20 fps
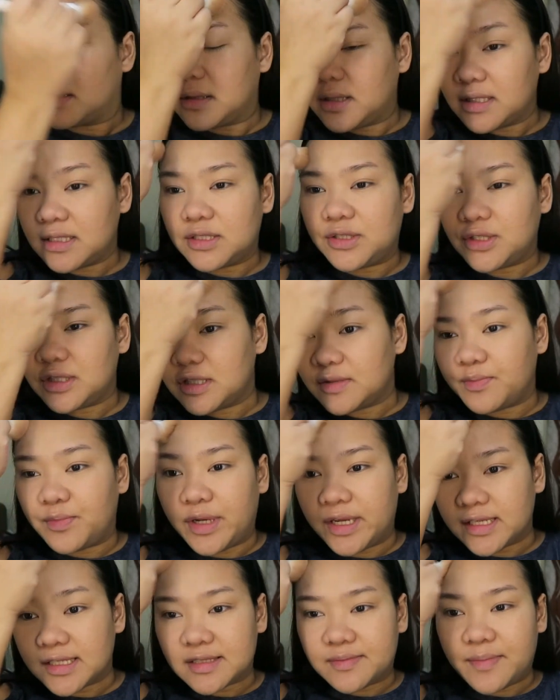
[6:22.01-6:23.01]
This just
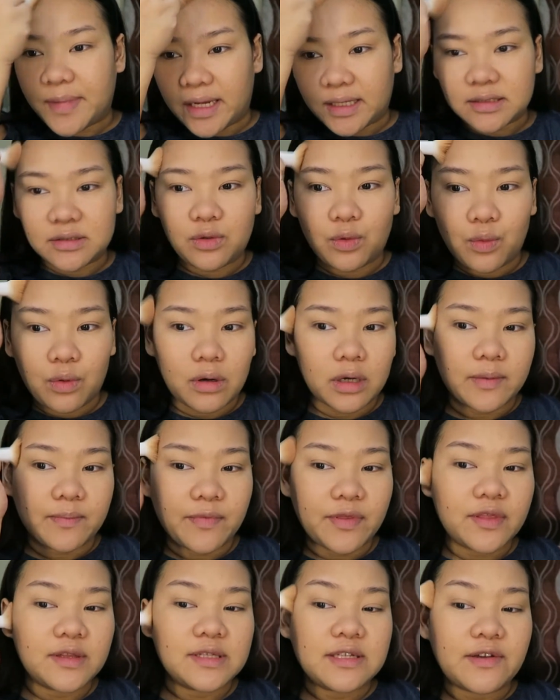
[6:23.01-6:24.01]
brings back the
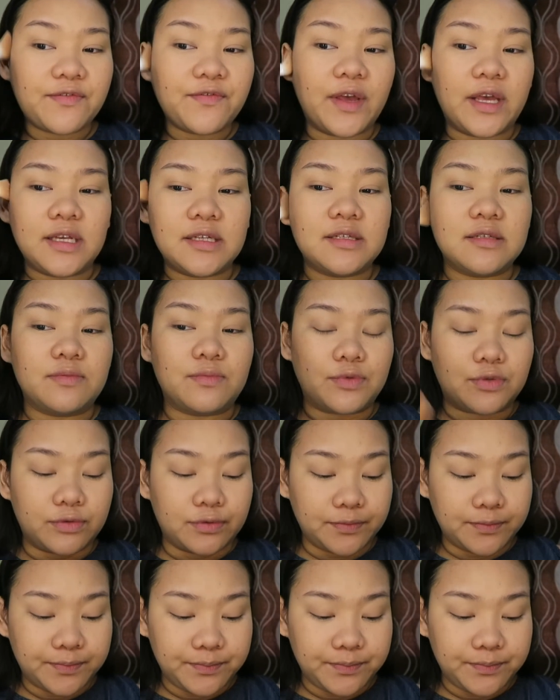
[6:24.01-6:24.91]
warmth sa face mo.